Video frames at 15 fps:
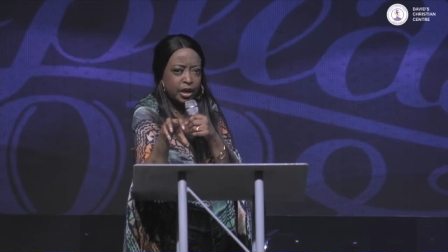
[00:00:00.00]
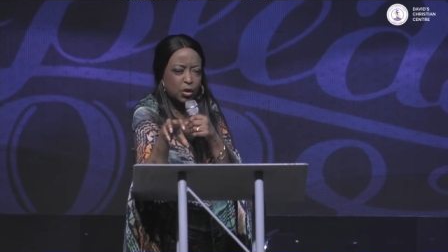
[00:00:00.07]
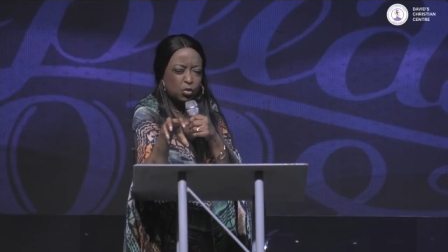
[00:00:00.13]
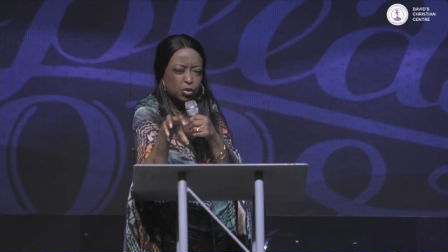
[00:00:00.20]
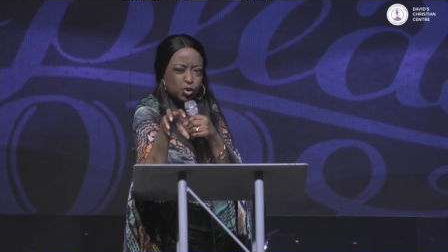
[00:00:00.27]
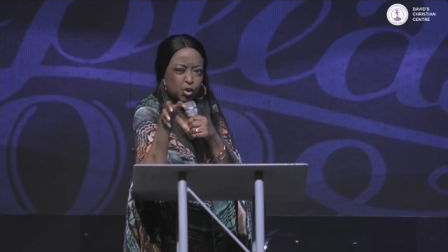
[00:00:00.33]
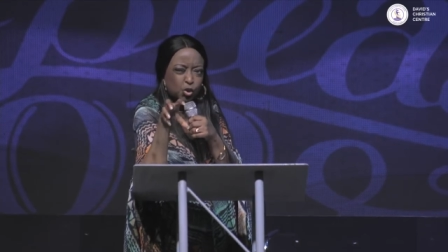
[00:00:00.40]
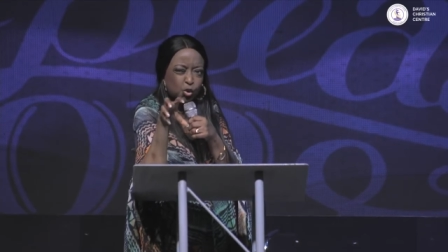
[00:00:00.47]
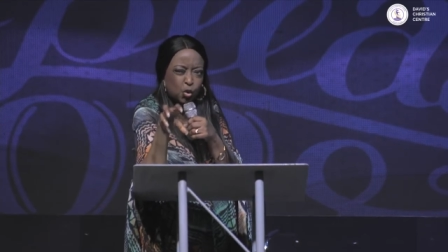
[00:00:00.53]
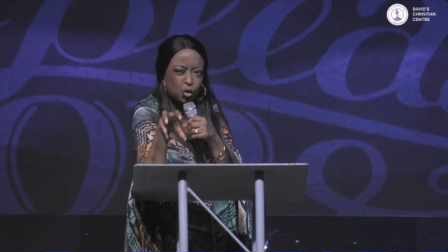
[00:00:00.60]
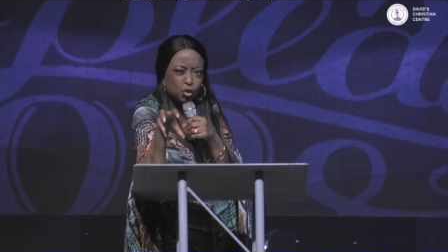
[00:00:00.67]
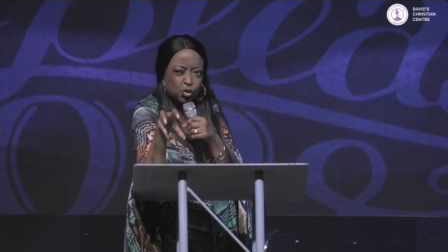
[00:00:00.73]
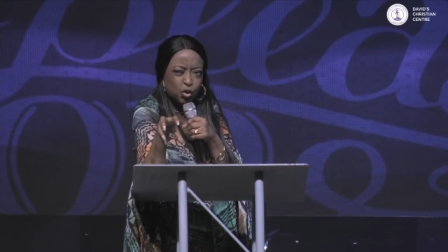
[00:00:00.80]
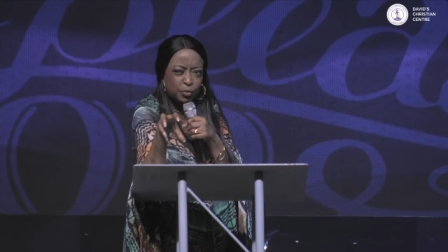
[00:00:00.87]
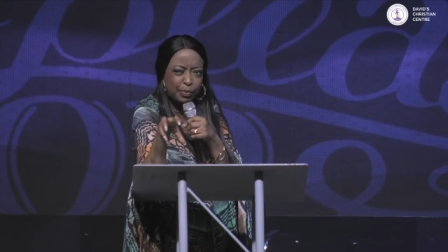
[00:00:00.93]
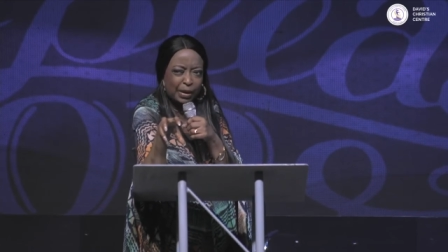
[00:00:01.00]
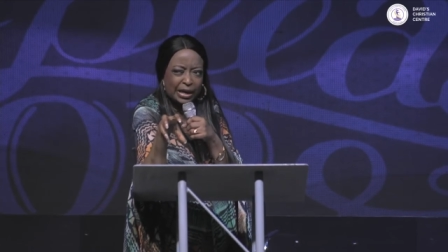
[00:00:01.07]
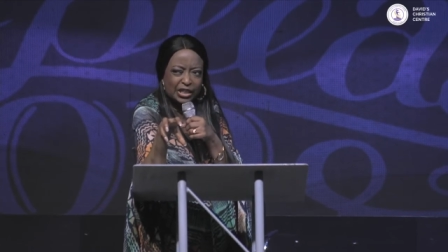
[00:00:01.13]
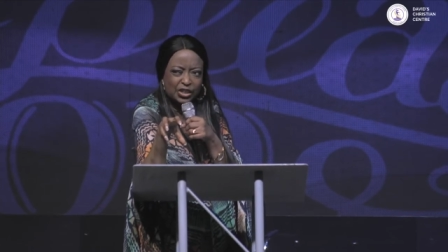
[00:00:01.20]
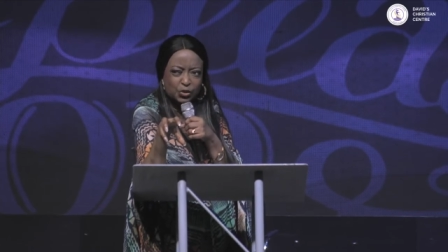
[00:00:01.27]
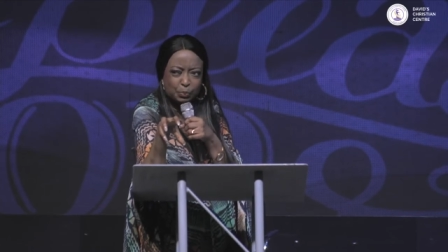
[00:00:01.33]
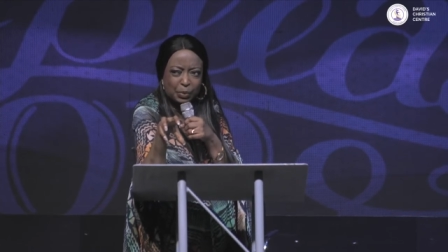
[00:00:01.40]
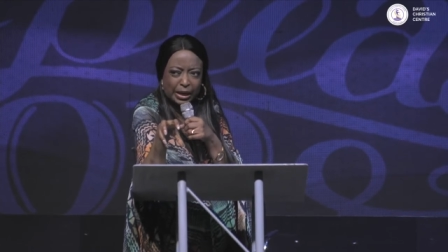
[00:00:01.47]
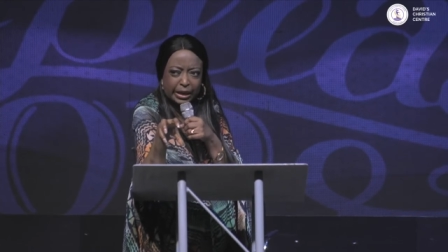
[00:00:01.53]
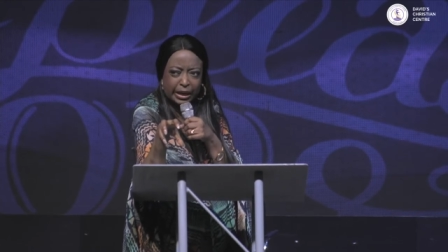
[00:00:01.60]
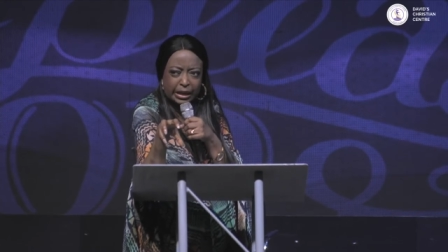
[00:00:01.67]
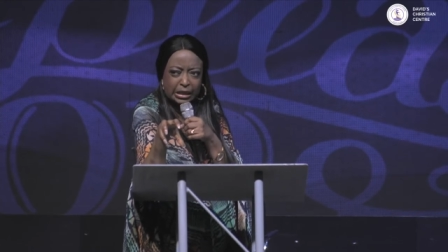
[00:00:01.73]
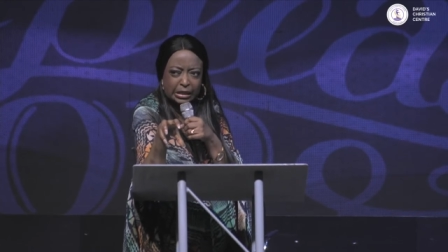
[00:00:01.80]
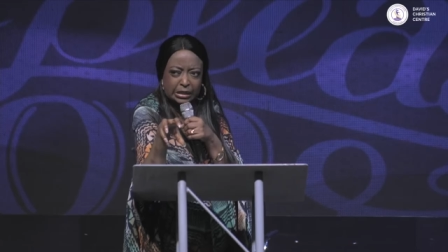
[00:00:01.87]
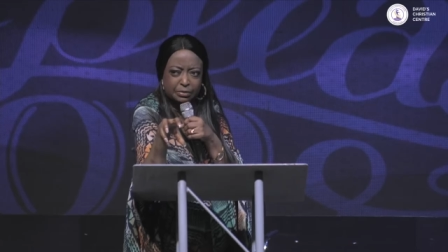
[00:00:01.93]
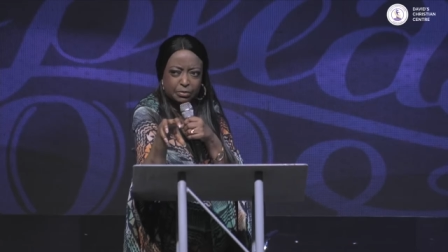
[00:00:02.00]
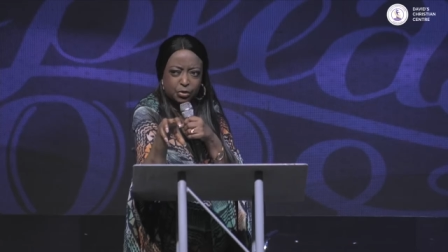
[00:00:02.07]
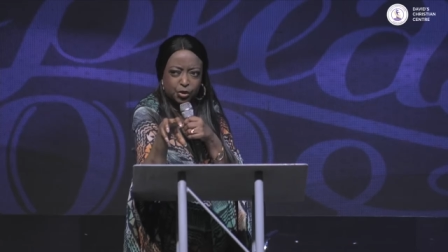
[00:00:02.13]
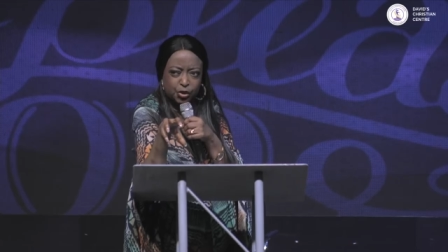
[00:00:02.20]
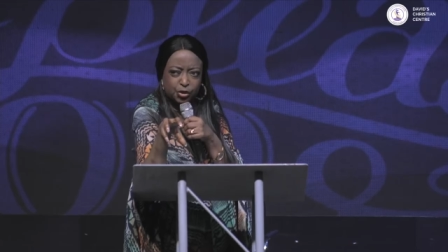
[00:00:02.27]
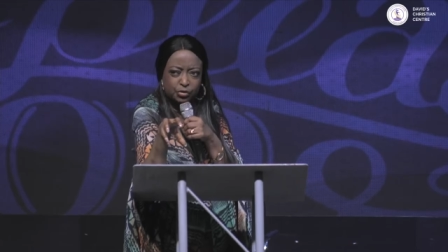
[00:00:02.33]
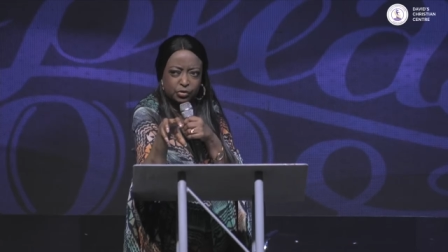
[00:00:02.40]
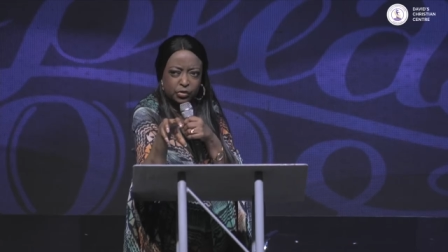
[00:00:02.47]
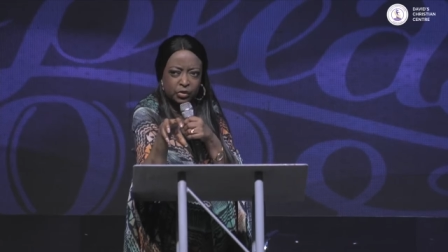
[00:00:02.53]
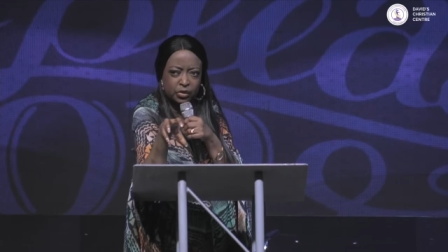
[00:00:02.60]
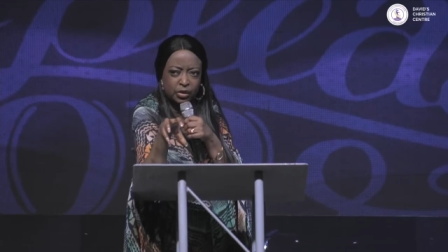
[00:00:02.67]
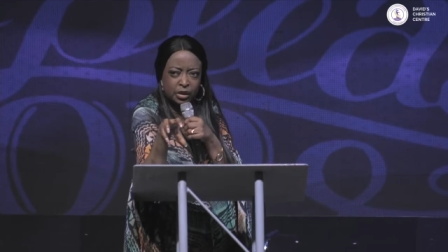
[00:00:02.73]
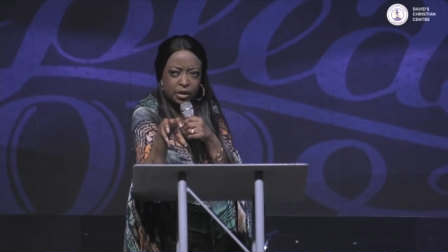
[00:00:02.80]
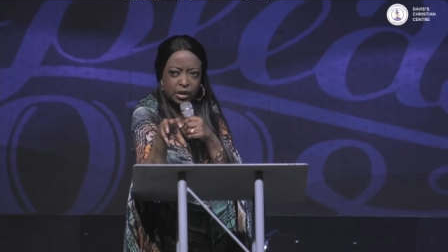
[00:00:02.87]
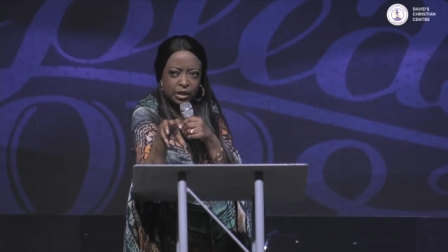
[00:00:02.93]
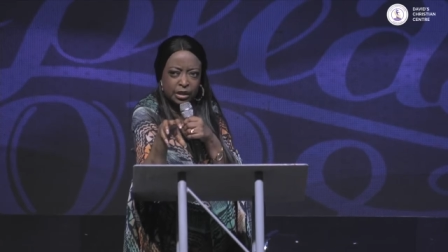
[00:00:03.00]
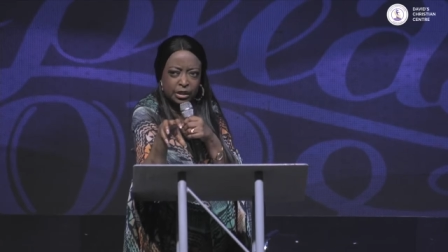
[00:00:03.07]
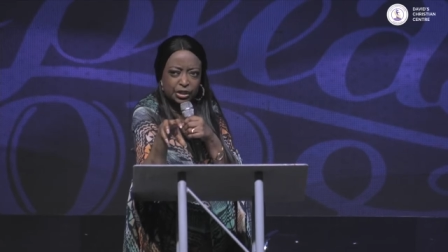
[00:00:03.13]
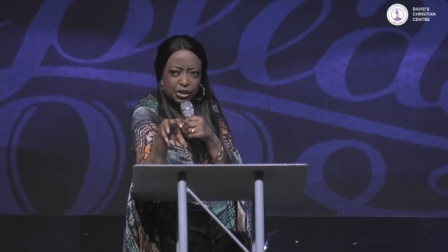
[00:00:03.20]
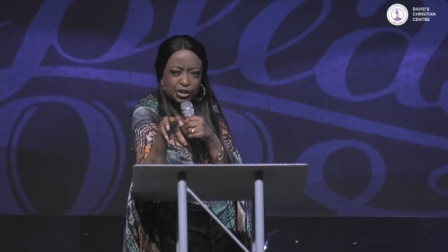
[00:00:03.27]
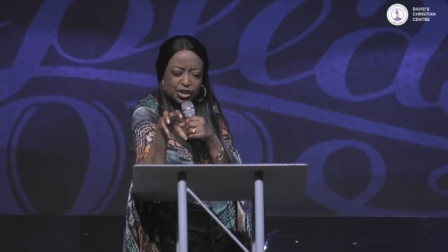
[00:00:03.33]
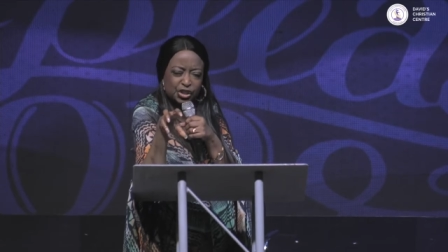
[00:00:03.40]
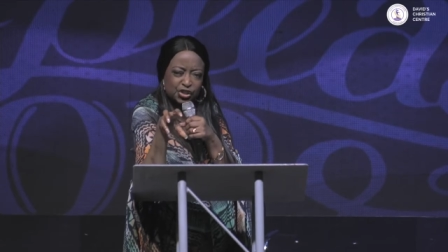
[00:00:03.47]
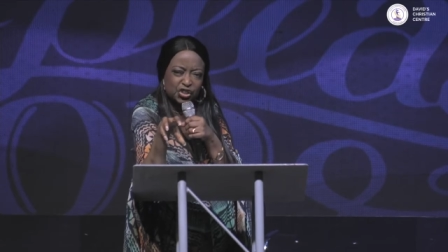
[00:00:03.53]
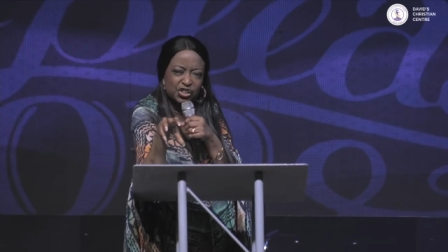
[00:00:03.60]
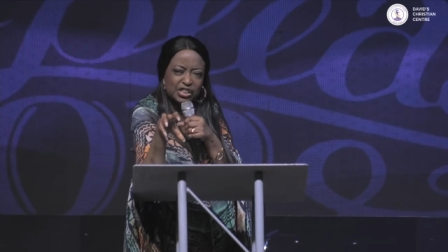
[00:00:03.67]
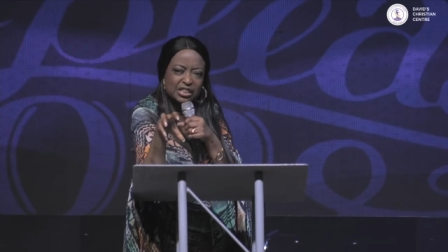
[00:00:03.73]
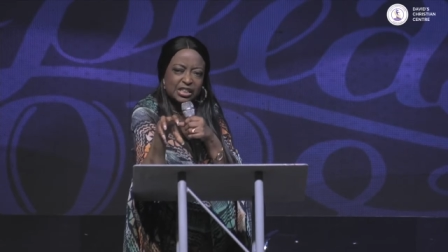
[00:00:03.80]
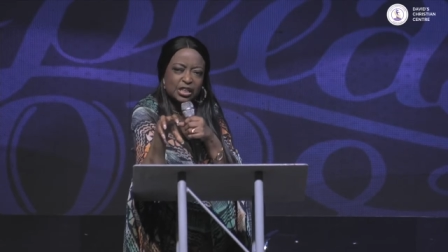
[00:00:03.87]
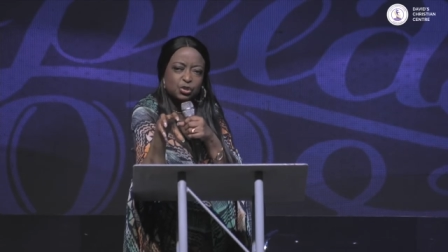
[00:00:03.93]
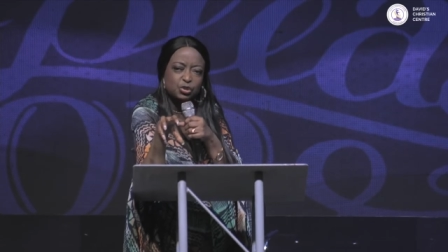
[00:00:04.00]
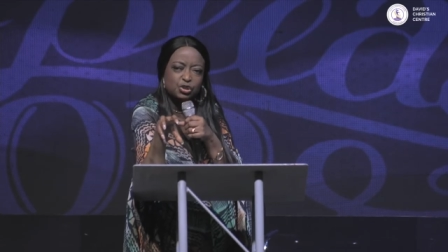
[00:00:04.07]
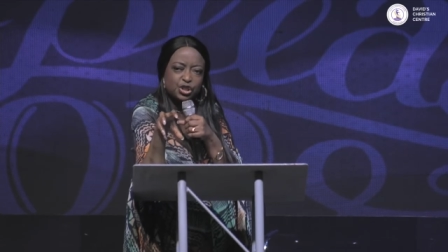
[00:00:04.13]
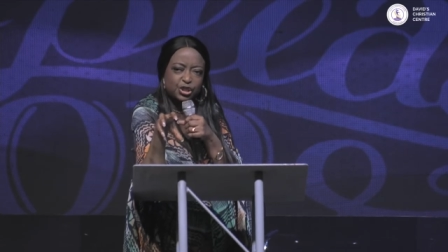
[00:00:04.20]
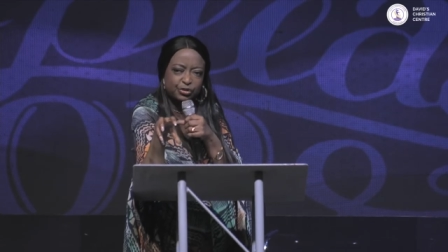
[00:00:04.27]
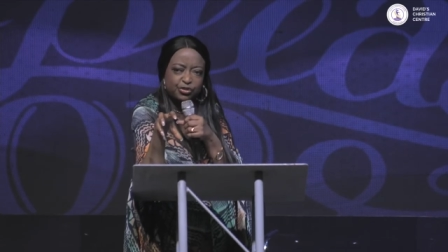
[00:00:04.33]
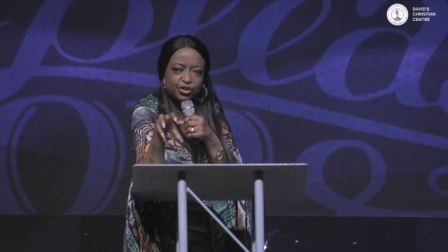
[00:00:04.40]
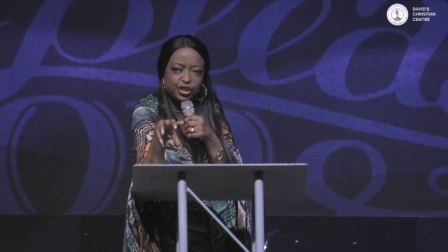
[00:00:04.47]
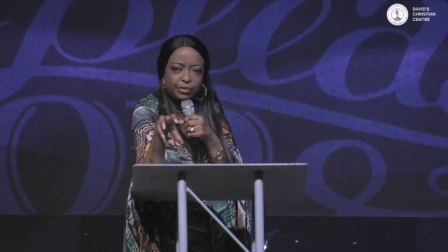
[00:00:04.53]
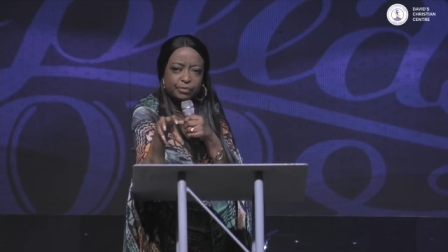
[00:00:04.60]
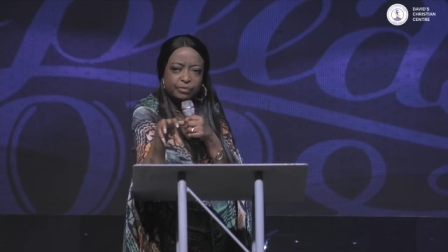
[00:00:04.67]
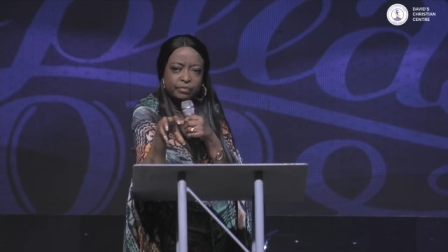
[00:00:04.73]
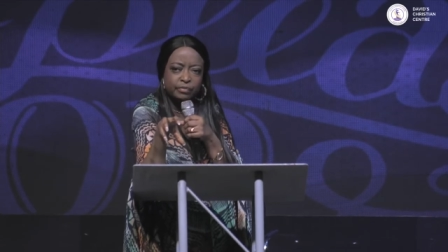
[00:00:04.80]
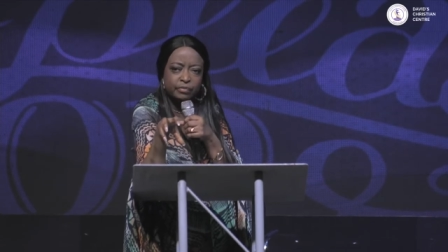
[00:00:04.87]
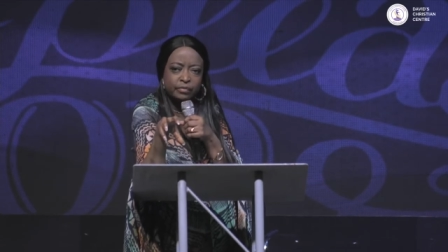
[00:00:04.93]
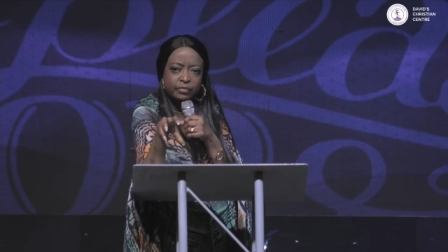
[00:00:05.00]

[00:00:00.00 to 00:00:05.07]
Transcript: He was soaked up by his pain and his emotions. Jesus needed to shift him.